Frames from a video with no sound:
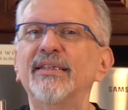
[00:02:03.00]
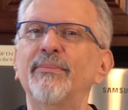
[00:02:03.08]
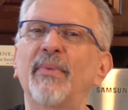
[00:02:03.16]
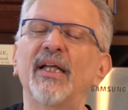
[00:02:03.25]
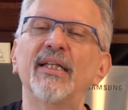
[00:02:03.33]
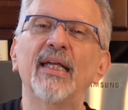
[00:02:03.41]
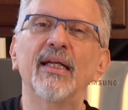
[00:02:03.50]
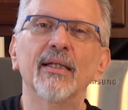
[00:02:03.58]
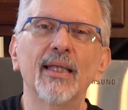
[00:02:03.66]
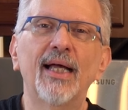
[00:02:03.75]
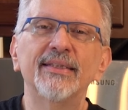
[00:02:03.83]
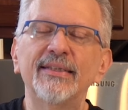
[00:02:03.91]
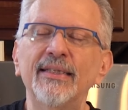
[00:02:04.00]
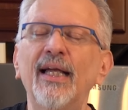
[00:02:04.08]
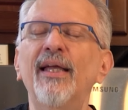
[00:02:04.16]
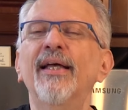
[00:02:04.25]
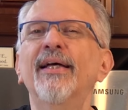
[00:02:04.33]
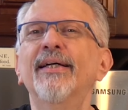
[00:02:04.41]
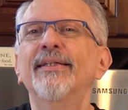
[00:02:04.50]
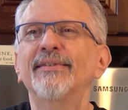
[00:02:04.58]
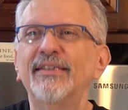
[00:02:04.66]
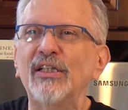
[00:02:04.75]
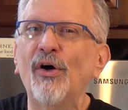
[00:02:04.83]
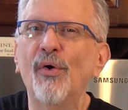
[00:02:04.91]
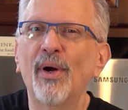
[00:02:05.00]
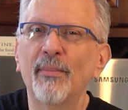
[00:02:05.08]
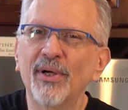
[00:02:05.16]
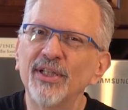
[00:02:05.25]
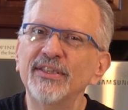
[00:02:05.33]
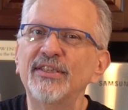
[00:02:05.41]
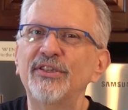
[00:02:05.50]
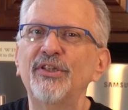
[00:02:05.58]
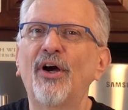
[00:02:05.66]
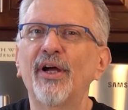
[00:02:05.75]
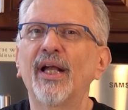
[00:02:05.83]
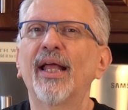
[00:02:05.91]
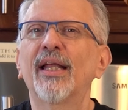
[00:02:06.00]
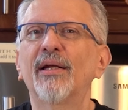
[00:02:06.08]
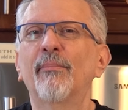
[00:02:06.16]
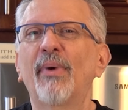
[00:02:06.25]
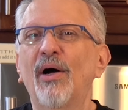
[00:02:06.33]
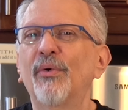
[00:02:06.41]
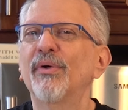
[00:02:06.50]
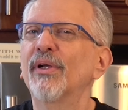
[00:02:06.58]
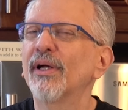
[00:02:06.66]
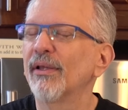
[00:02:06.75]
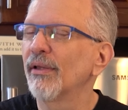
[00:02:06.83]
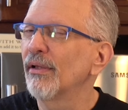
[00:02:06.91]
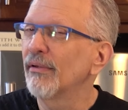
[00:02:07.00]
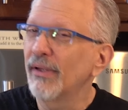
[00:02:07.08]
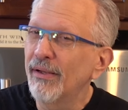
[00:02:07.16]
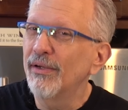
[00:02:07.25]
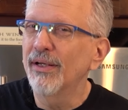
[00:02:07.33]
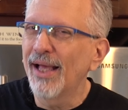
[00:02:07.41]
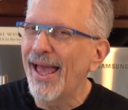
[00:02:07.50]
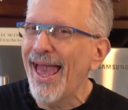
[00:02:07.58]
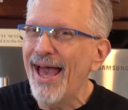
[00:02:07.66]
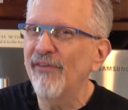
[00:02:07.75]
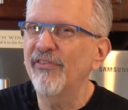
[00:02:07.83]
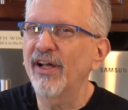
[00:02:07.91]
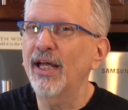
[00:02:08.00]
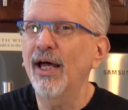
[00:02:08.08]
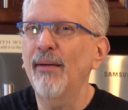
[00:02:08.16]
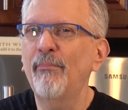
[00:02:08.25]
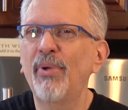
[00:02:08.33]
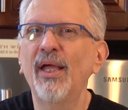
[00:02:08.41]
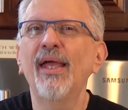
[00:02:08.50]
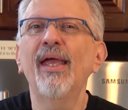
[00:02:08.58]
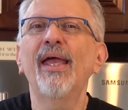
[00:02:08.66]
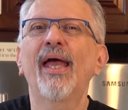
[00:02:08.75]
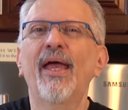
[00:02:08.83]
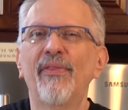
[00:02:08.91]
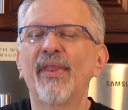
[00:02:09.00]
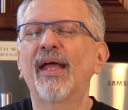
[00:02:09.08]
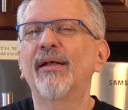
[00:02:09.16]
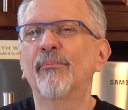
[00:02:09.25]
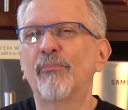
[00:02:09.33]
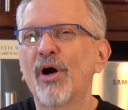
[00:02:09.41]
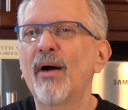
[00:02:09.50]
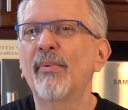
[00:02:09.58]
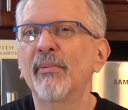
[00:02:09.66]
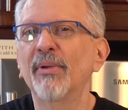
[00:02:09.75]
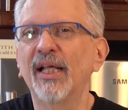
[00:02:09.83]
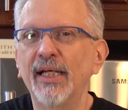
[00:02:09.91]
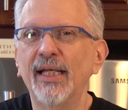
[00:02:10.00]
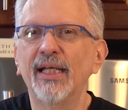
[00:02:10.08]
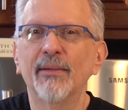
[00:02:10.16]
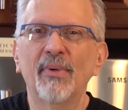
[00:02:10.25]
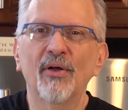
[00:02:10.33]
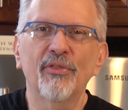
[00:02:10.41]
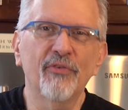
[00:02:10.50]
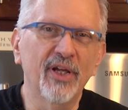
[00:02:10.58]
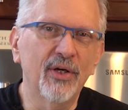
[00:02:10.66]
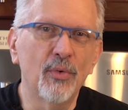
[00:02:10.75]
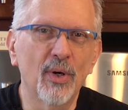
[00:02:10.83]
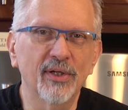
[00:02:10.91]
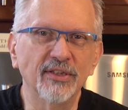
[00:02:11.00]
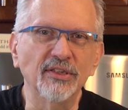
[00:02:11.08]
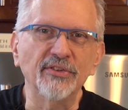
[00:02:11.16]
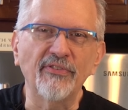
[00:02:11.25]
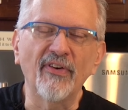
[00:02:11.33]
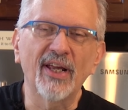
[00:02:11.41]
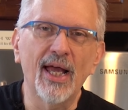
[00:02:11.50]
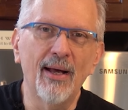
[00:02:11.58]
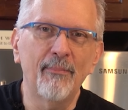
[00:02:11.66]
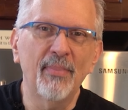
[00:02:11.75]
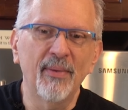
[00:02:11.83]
it might take less. So I'm gonna start at about a half a cup, and then probably need about 3/4 of a cup.